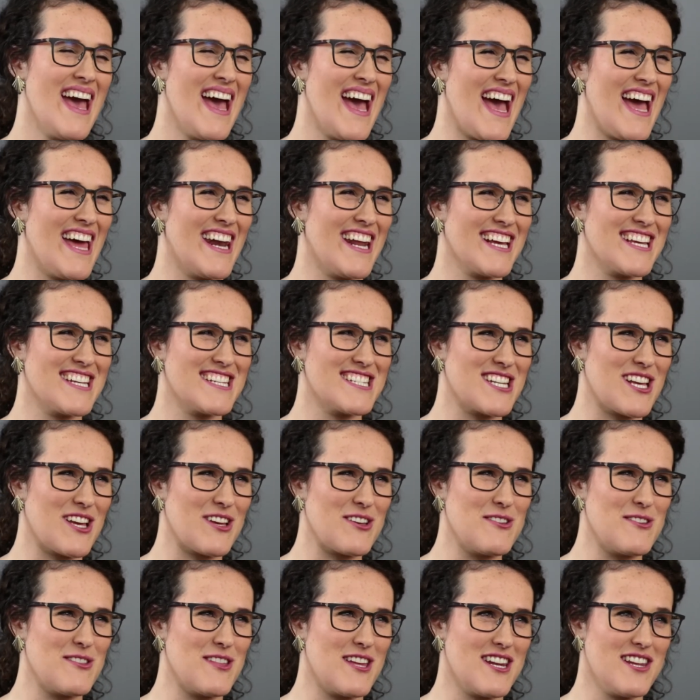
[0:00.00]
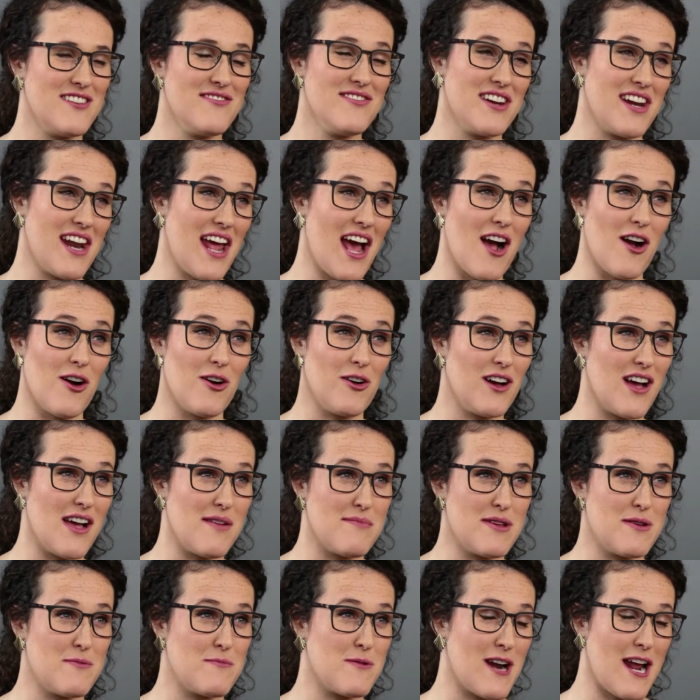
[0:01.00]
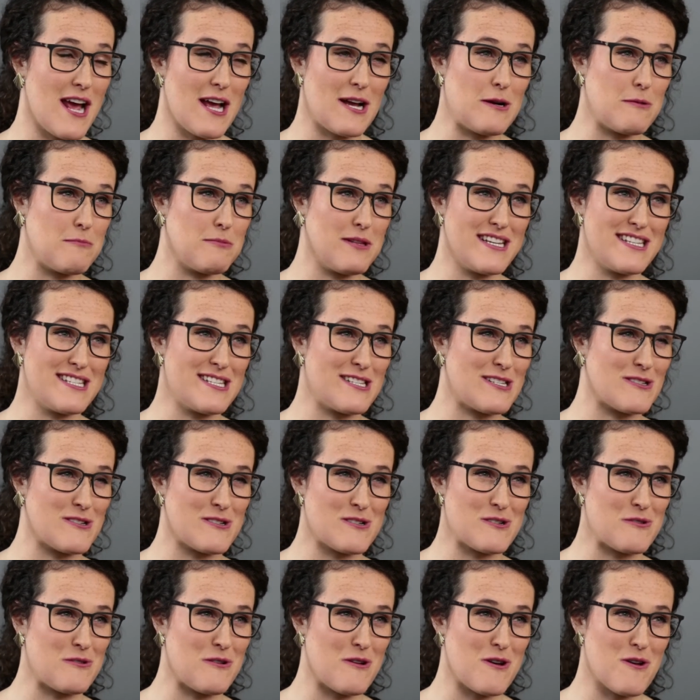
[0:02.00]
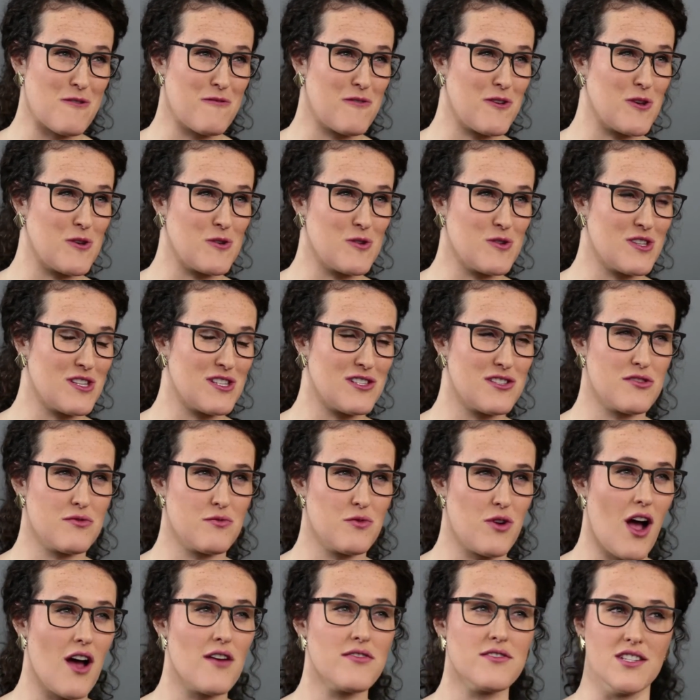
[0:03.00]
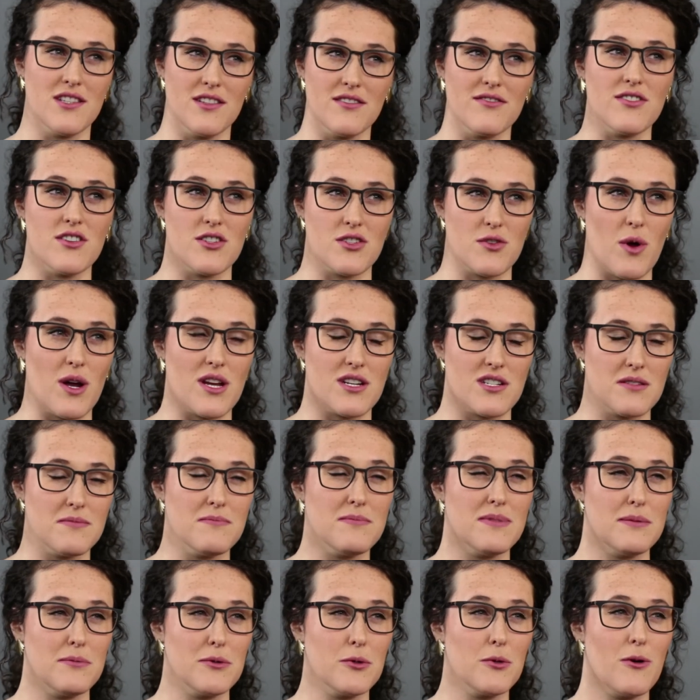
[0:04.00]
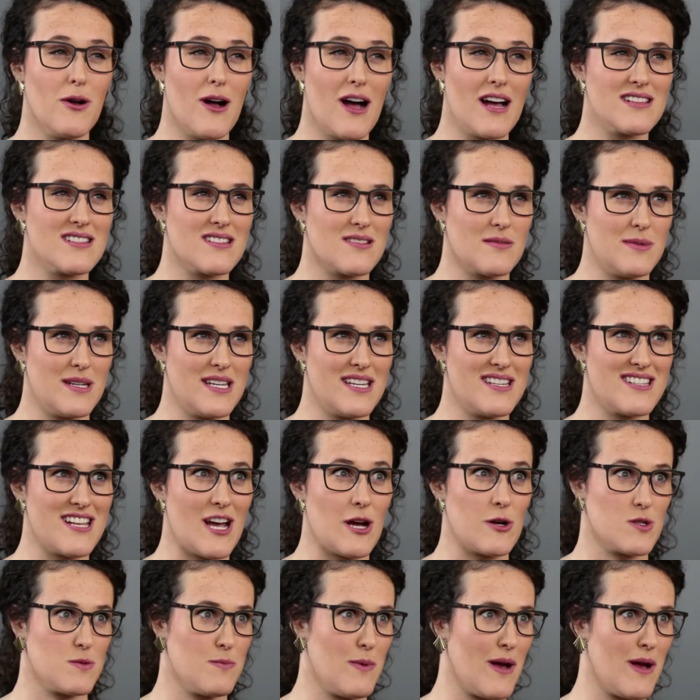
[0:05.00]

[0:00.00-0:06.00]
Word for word: And I can tell you that even now, I mean, when I go places or do interviews, it's often the first question people will ask me is, how's